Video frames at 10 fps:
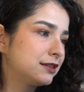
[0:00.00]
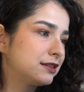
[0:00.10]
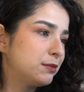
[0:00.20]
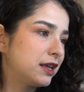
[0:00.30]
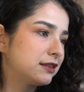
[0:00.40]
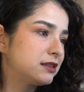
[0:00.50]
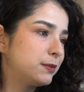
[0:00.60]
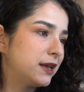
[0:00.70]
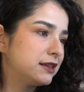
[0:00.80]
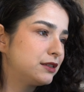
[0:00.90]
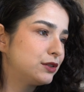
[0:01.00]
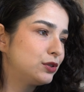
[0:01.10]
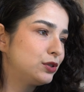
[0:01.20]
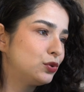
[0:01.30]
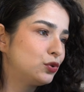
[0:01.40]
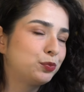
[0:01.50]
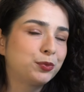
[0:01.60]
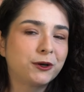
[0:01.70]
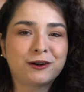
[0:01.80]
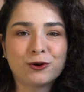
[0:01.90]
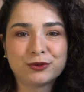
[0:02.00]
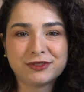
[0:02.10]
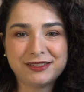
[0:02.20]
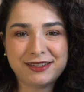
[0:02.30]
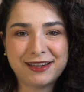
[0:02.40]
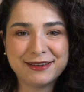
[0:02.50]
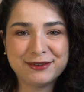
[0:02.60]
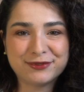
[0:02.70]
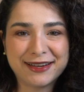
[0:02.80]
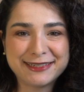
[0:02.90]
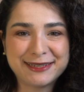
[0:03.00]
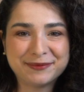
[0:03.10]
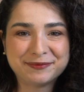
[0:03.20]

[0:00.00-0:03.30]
to make this space super cozy and inviting.